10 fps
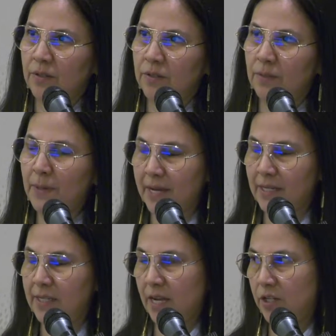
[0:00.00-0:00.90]
to pay
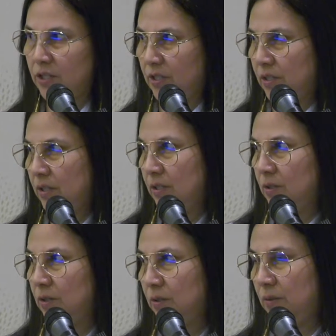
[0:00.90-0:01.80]
attention
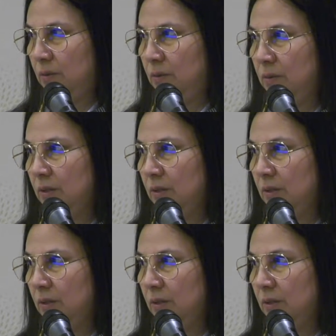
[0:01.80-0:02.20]
to